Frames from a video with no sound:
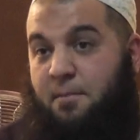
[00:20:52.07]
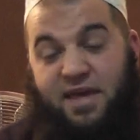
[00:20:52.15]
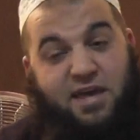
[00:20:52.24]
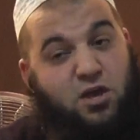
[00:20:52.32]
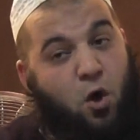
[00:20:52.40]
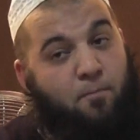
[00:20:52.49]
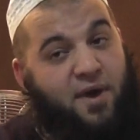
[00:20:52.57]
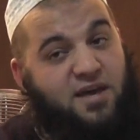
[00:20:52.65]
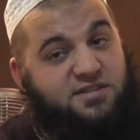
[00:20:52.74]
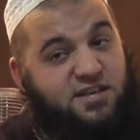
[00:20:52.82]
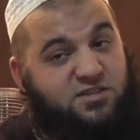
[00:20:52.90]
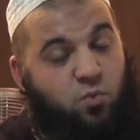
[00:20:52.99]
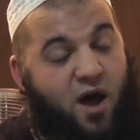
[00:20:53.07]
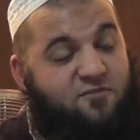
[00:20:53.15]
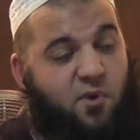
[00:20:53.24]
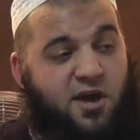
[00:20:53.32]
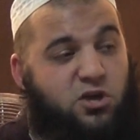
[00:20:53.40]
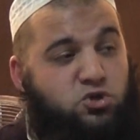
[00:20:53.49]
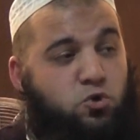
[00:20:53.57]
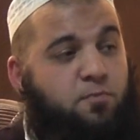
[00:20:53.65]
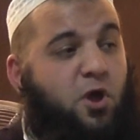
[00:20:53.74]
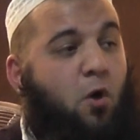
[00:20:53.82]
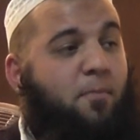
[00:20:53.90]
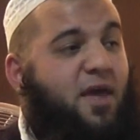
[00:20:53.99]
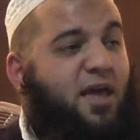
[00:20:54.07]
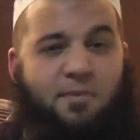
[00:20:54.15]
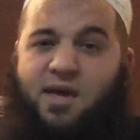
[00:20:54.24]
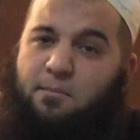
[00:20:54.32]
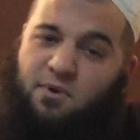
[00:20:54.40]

But he obeys his wife where he should be obeying me,